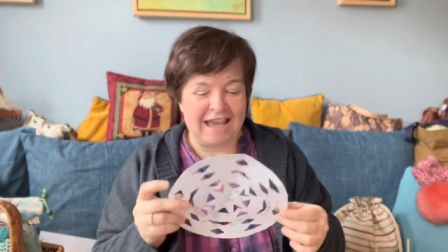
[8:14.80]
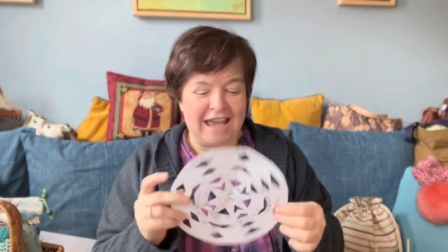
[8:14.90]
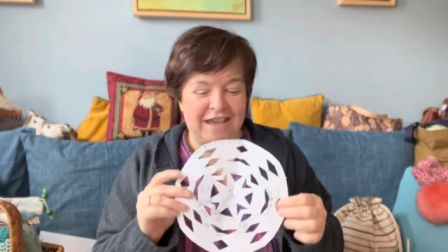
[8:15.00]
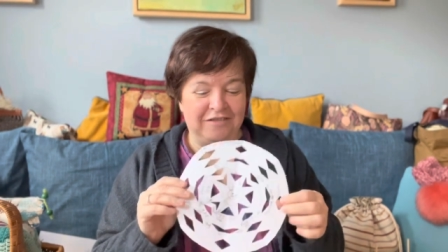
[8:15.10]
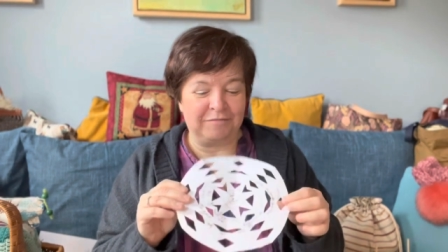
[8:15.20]

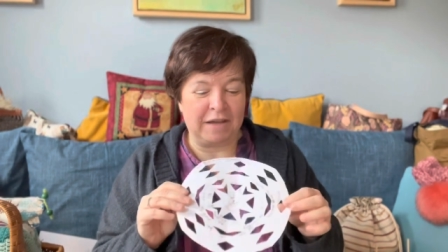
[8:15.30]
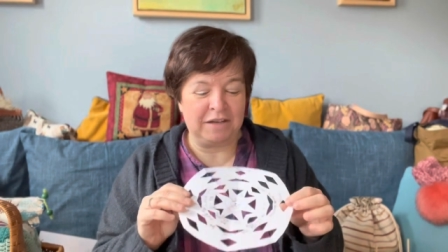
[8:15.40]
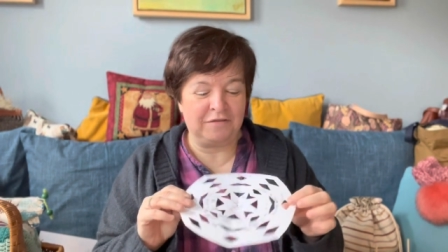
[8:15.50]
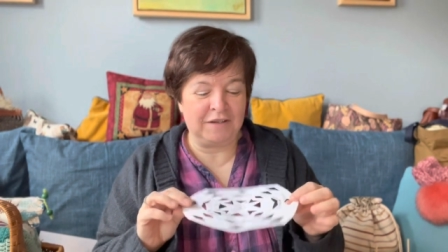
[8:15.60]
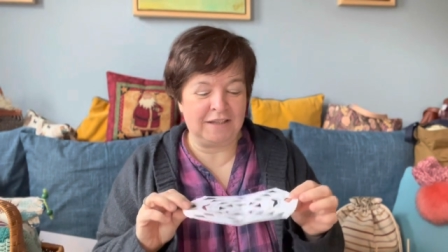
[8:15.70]
I've
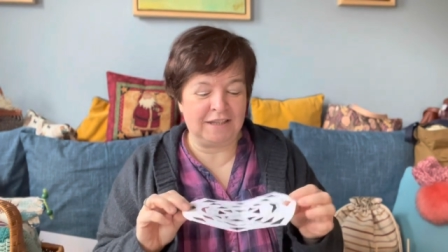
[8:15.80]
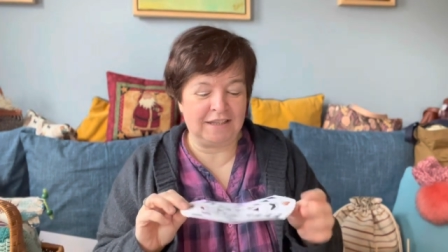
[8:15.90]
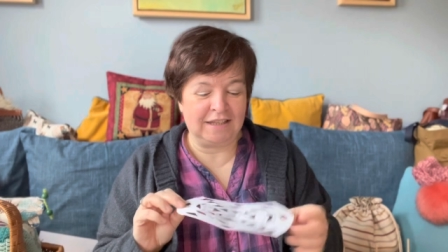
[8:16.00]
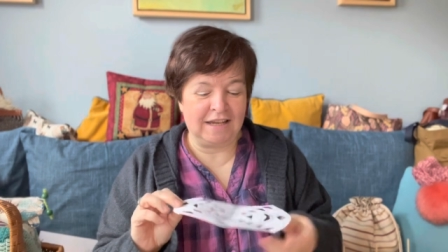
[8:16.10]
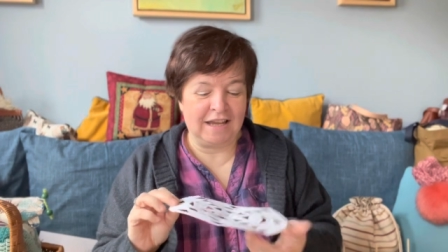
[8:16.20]
made
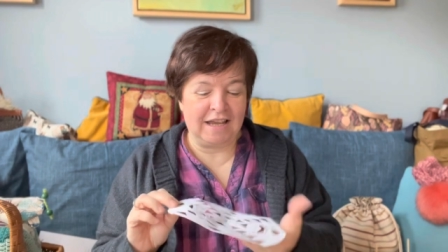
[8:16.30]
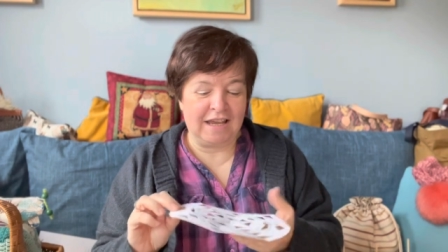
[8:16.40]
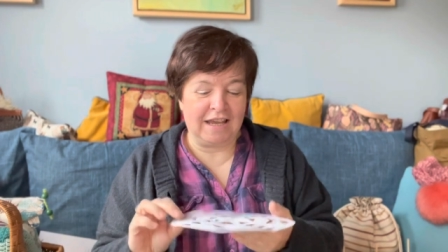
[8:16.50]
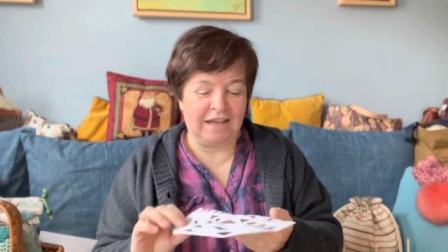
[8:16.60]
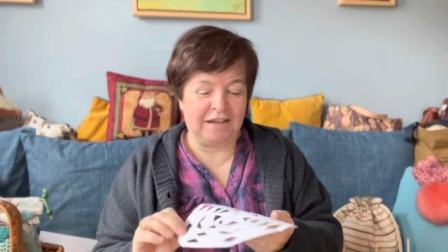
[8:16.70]
this,
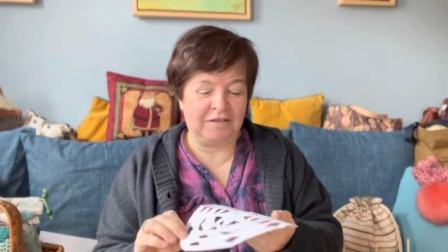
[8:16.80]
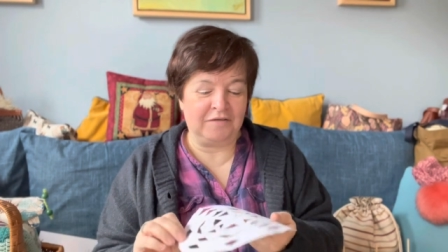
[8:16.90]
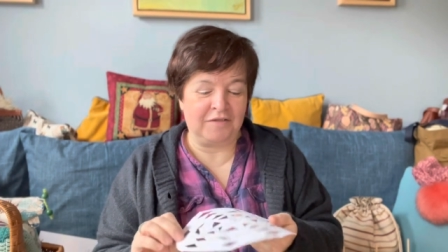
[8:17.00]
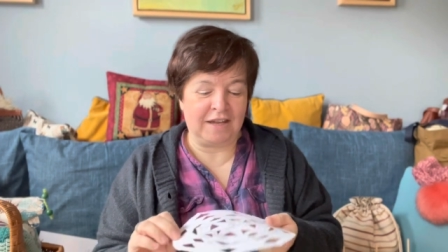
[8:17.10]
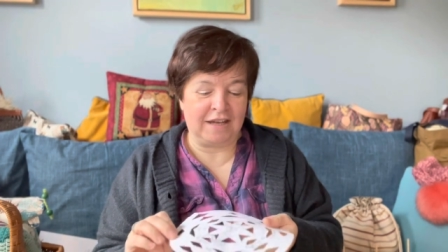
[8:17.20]
and
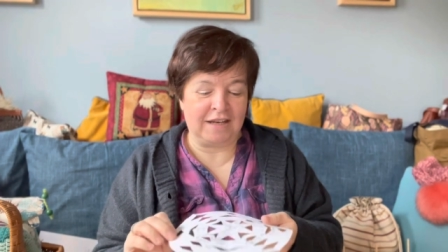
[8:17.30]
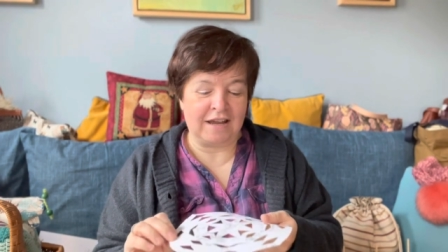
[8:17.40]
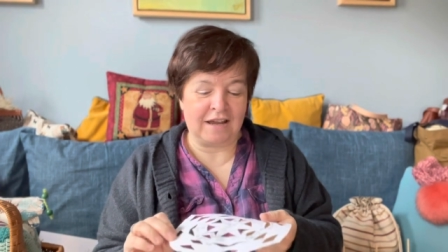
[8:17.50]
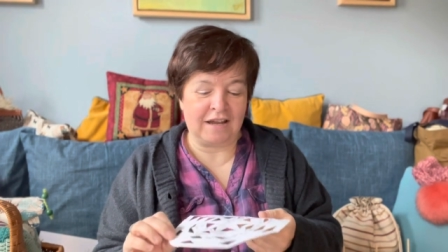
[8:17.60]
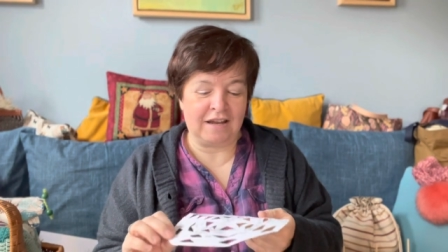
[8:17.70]

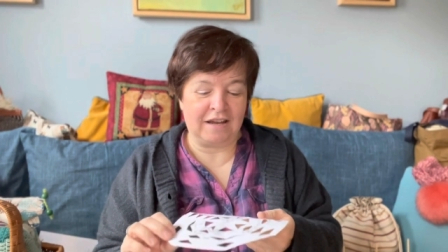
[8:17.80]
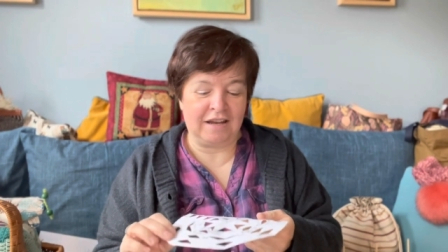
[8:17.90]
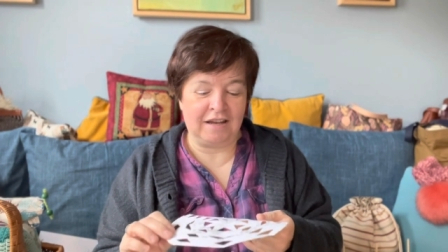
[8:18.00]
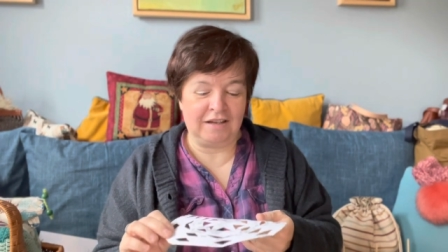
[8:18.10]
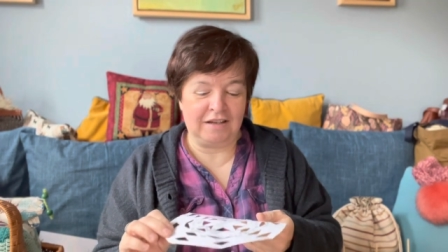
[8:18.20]
then I